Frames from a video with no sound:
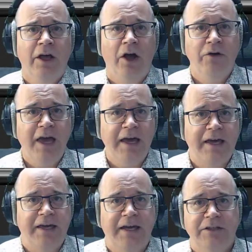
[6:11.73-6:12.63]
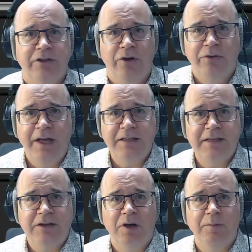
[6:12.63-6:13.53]
Okay, so that's
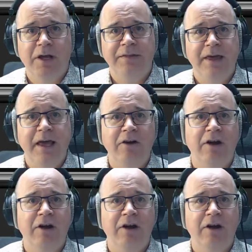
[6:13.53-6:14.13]
that top line there.